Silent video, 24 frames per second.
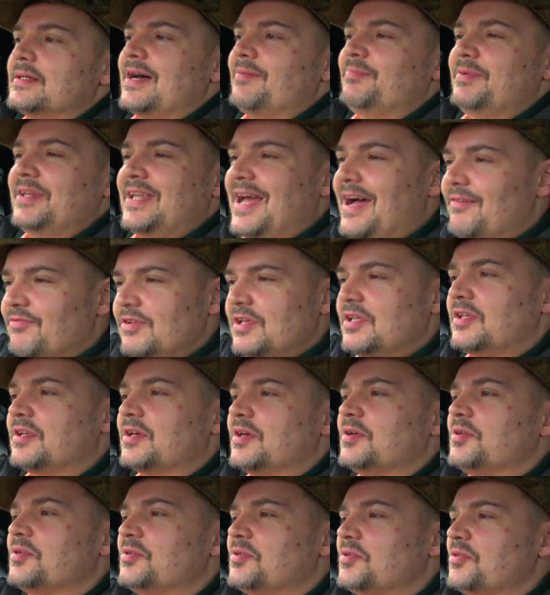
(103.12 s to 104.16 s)
I've been
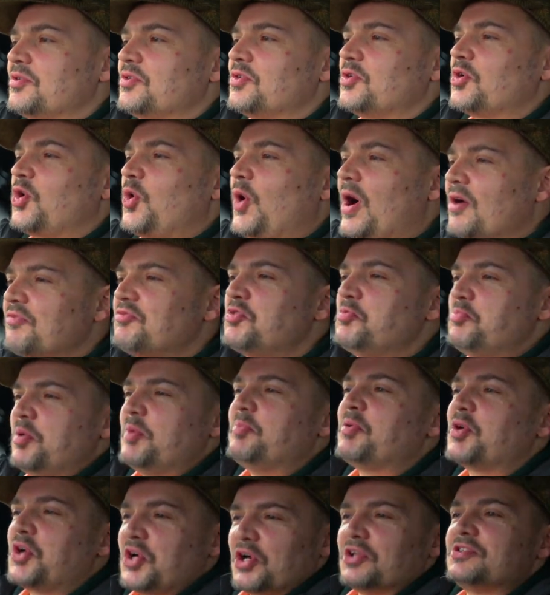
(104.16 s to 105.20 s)
having quite a few
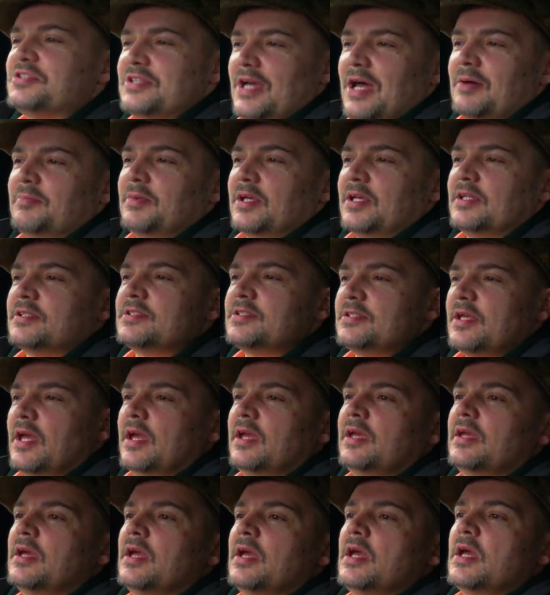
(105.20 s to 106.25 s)
people contact me and
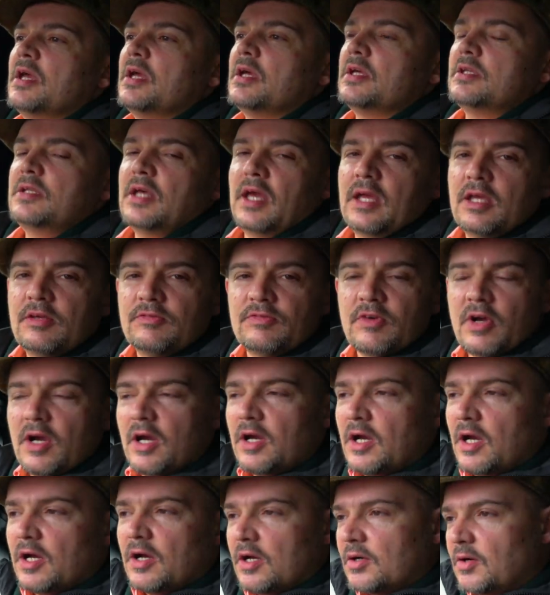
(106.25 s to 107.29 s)
say, Dave,
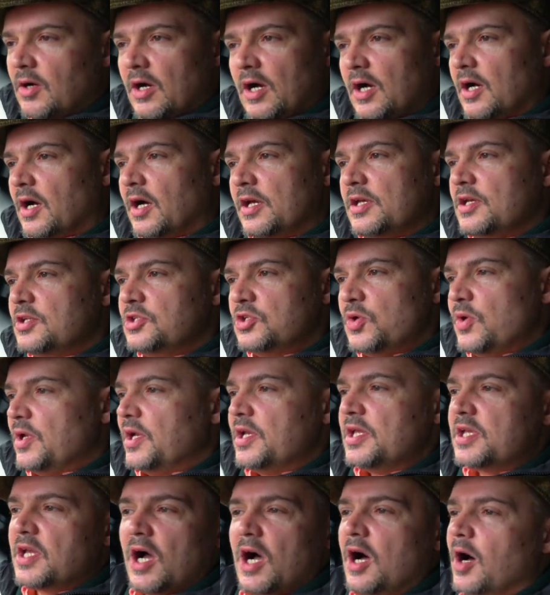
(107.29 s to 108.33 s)
are you doing
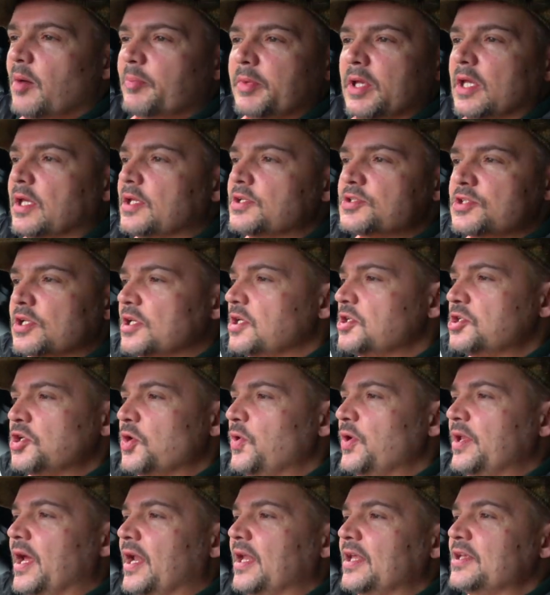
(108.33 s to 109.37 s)
any car meets? Are you
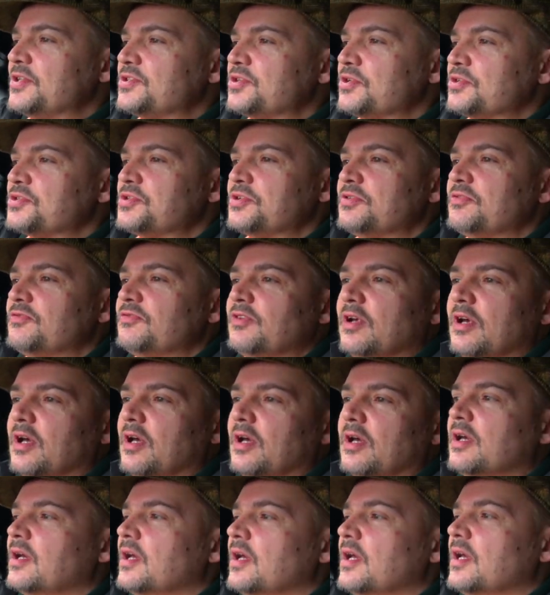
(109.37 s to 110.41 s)
doing any sort of
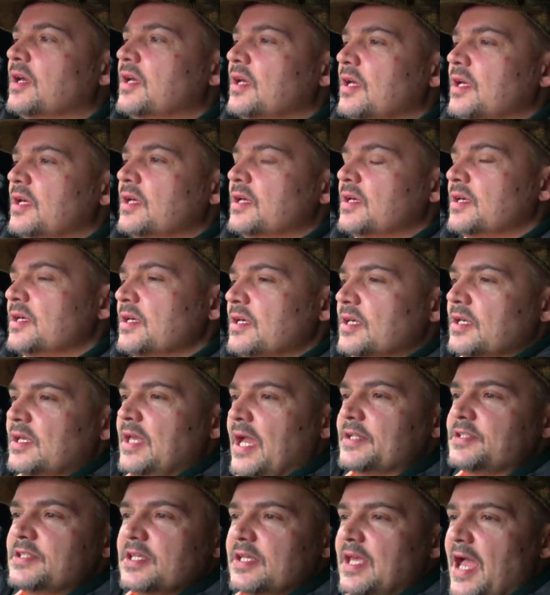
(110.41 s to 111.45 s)
uh,
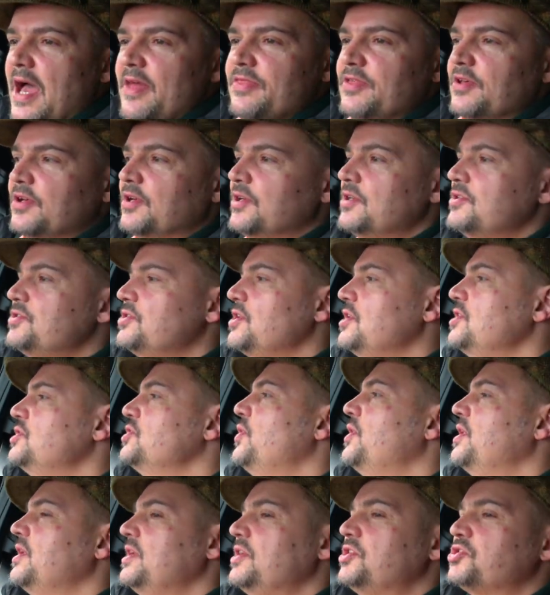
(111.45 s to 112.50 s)
get-togethers? Are you
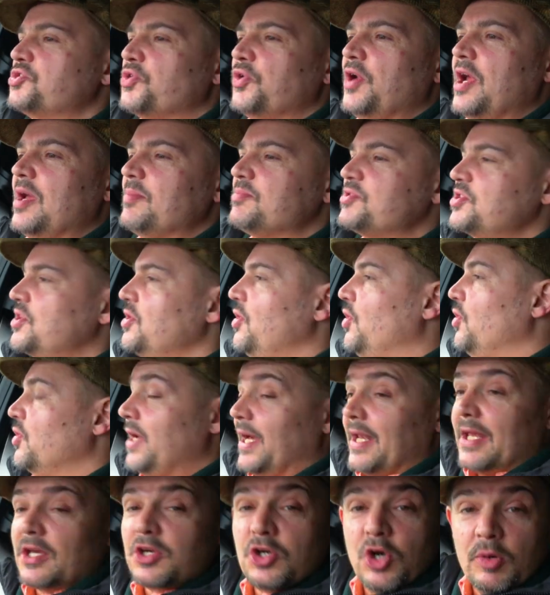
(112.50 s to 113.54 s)
doing any trips? Or
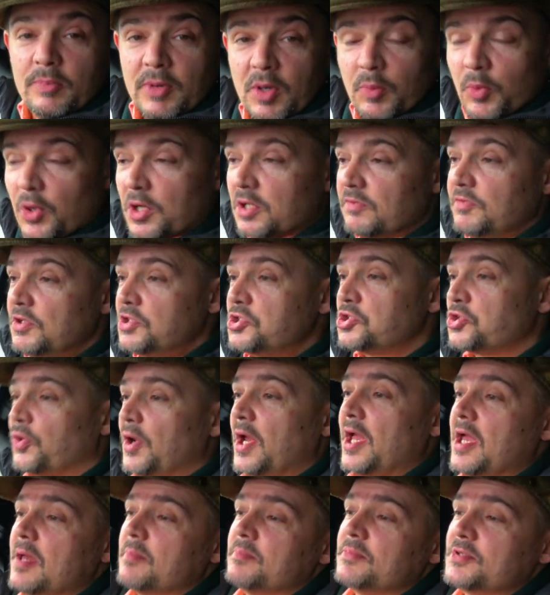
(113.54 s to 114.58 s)
can I come on one of your
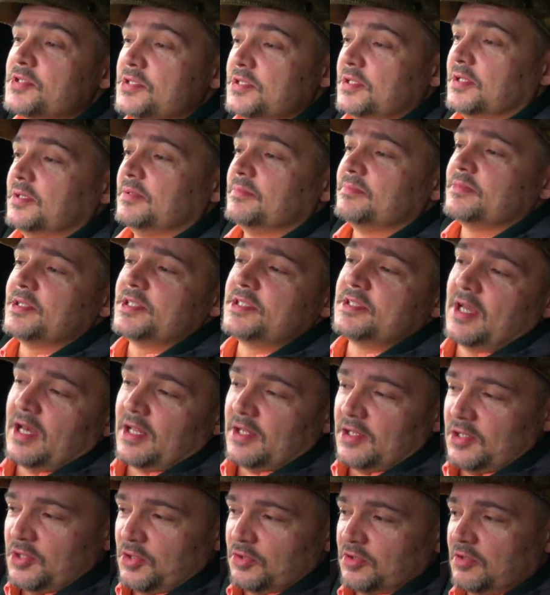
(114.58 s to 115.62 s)
trips? And this, that,
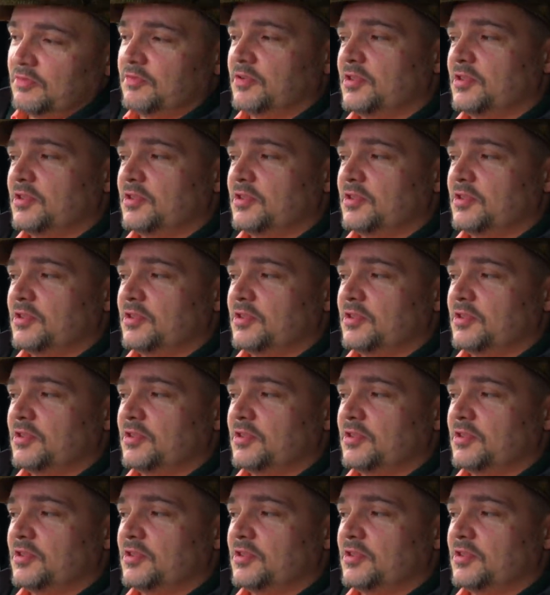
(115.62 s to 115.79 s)
and the other.